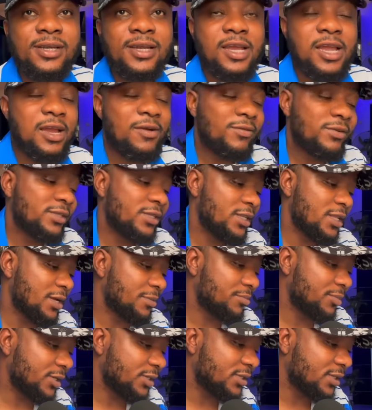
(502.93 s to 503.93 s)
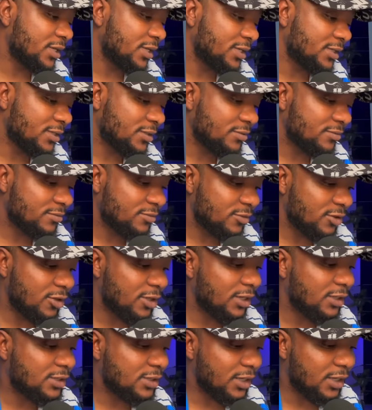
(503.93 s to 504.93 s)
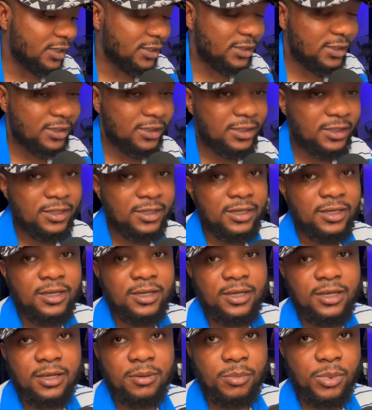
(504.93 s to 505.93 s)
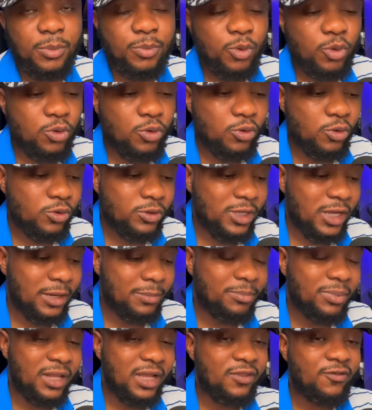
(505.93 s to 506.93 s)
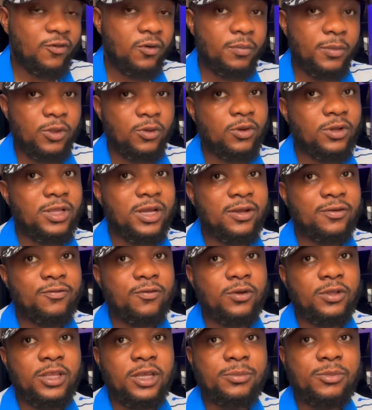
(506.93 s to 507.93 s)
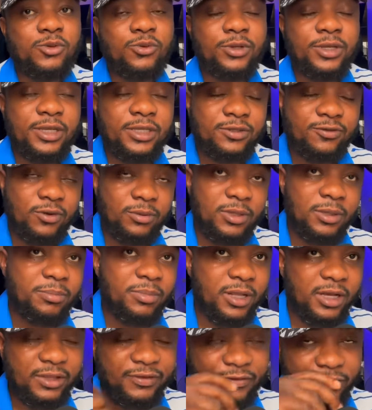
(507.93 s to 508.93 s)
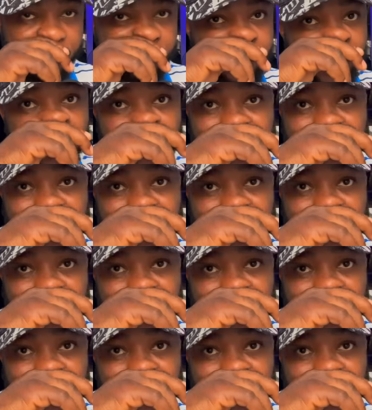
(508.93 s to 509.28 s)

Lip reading: everything are business, you understand? People grow their platform in order for them to eat from the platform. I